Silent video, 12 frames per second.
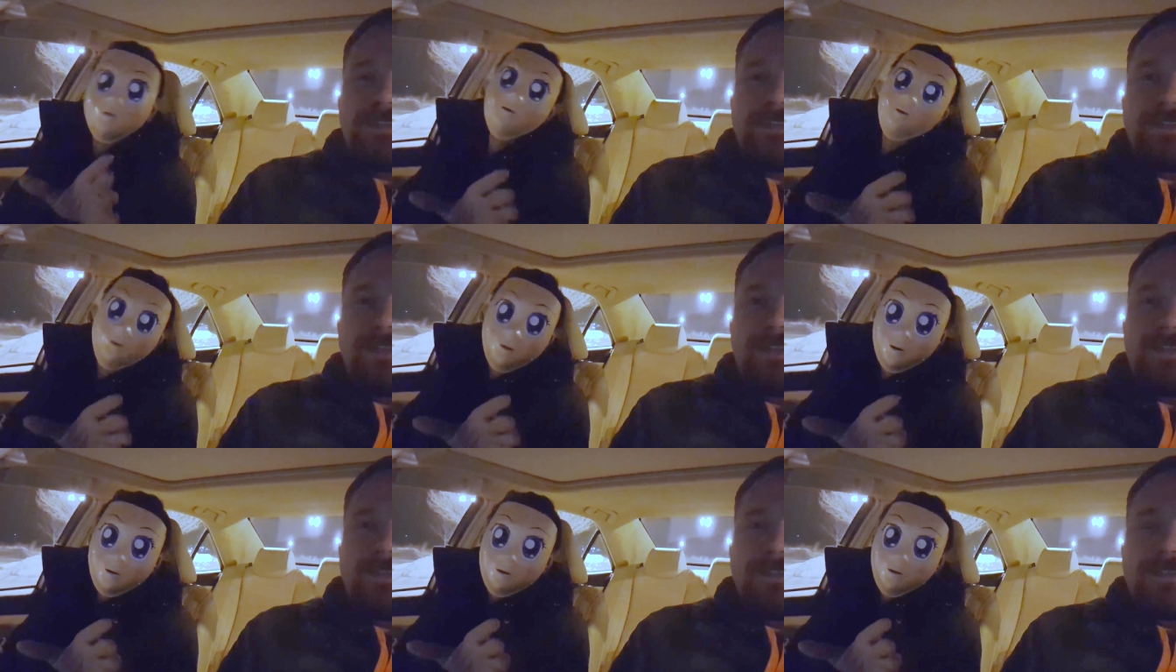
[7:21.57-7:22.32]
reveal
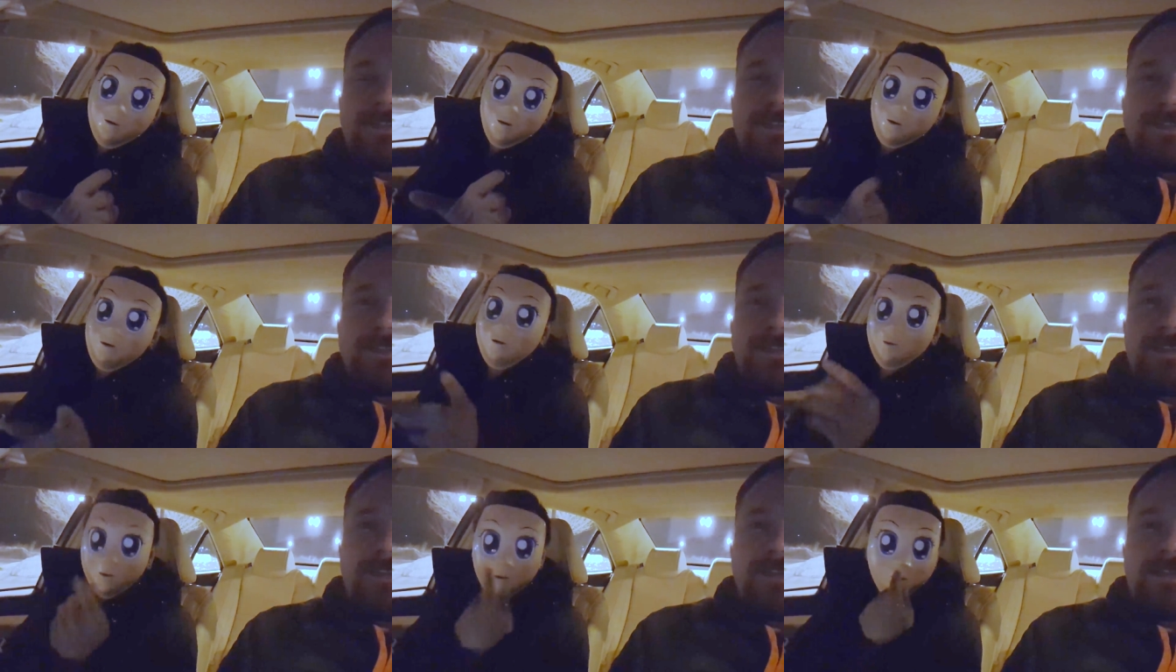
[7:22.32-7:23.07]
because if
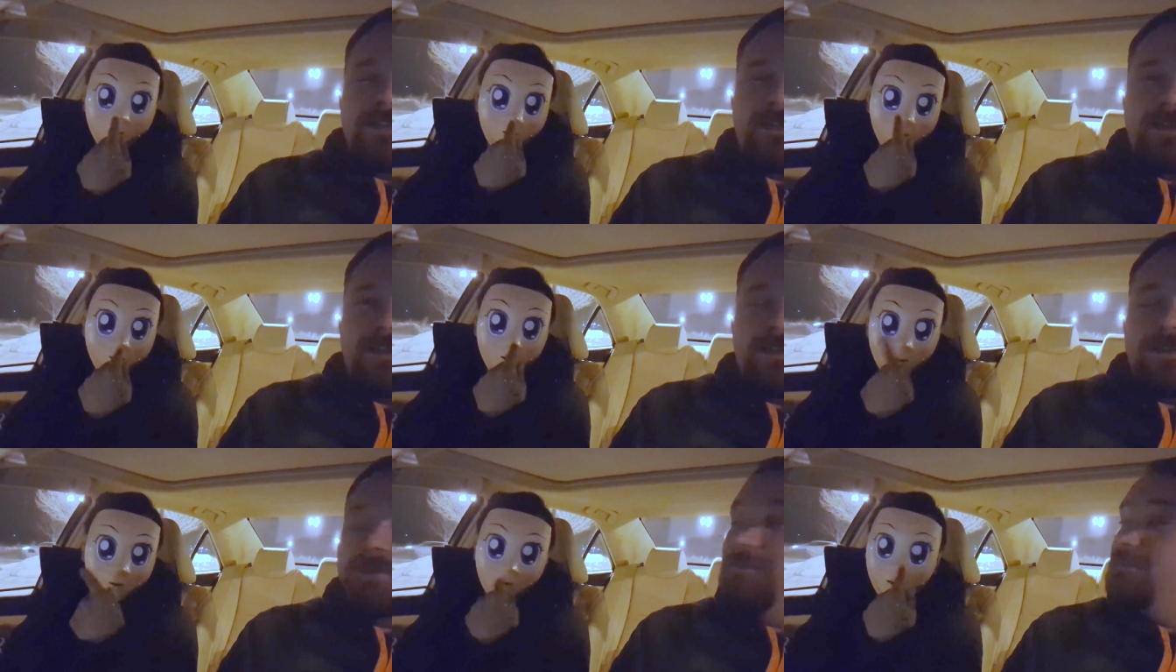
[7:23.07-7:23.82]
I if
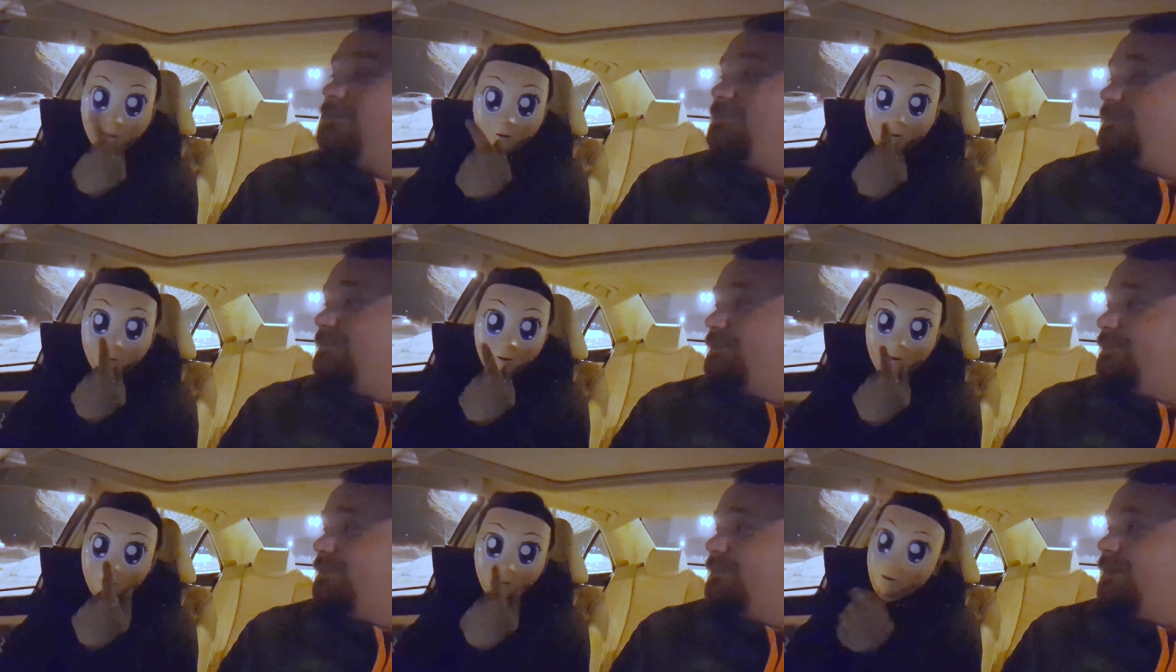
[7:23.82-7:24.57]
if I if I took
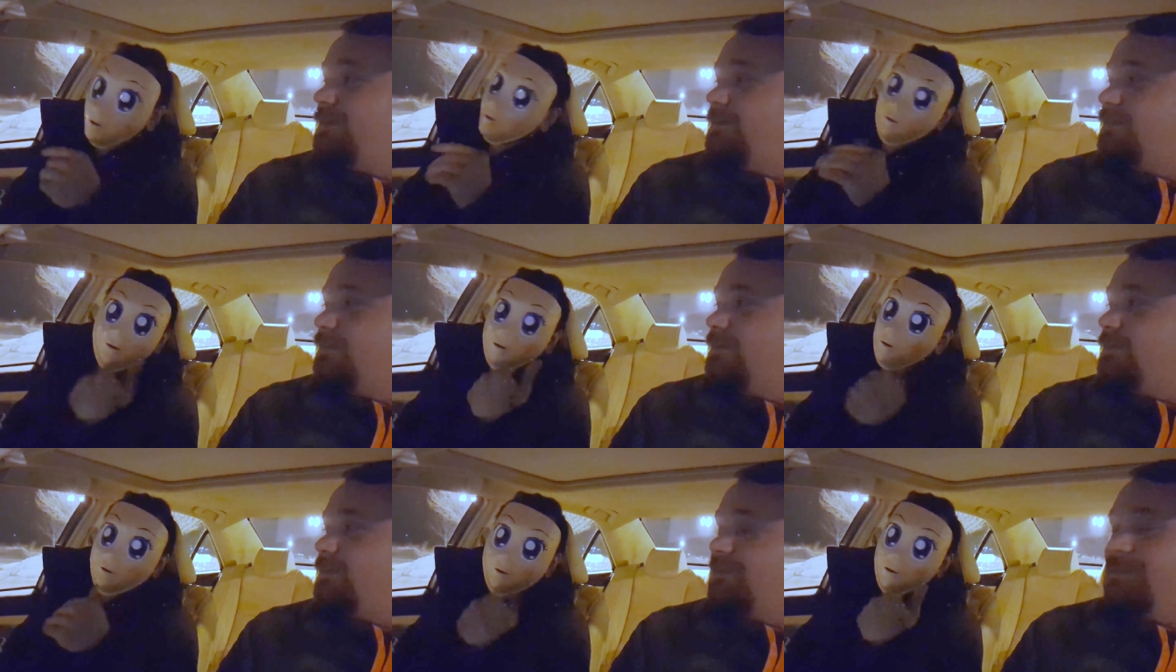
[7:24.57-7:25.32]
this off, no
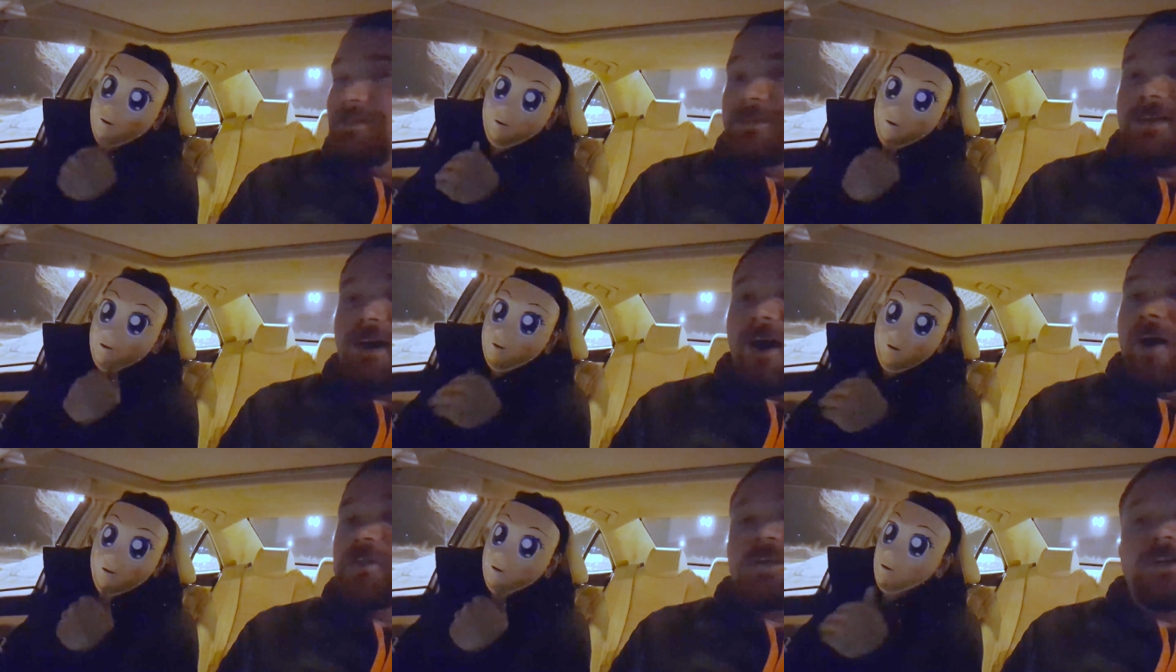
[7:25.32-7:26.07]
no no.
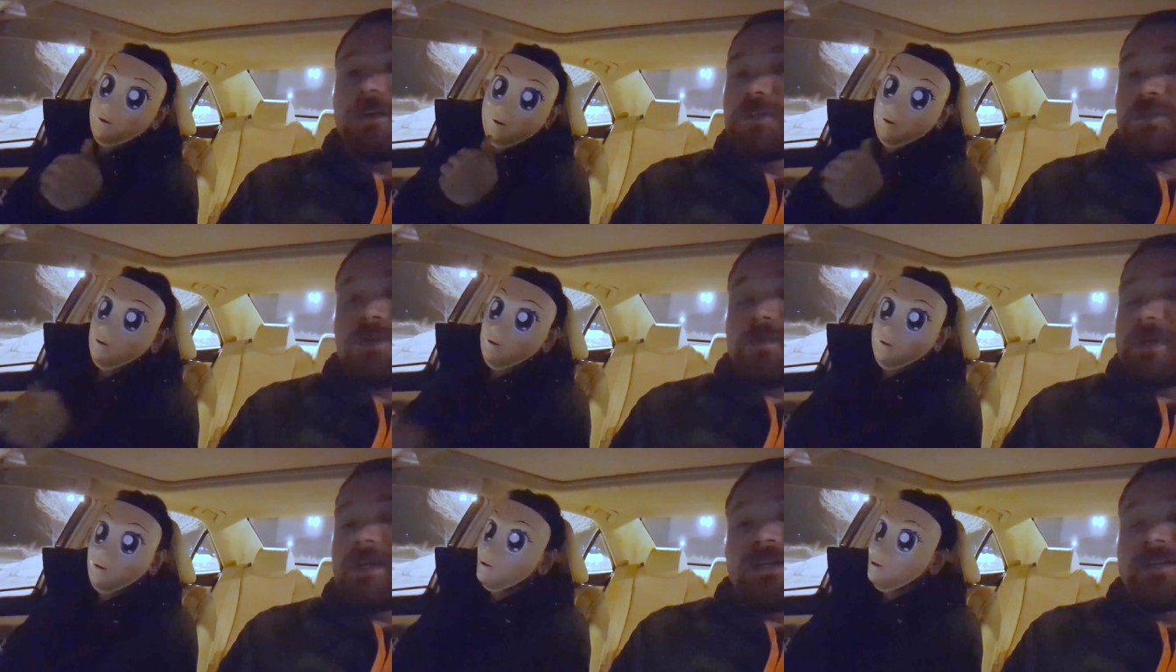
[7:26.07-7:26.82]
All the girls would
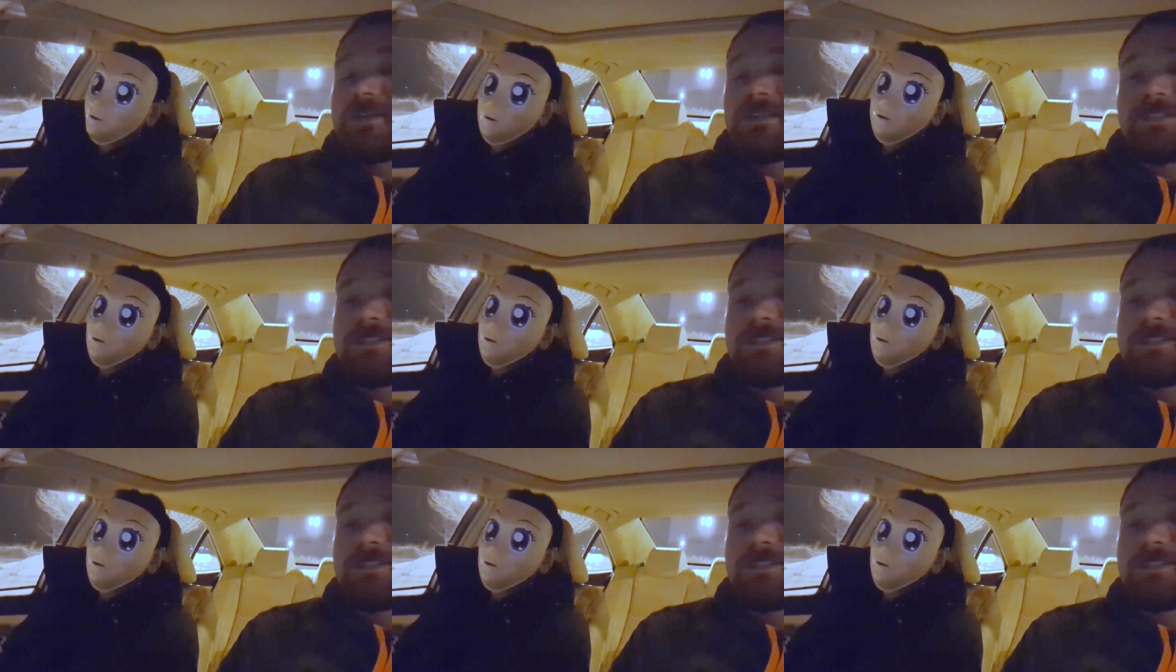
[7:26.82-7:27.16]
be.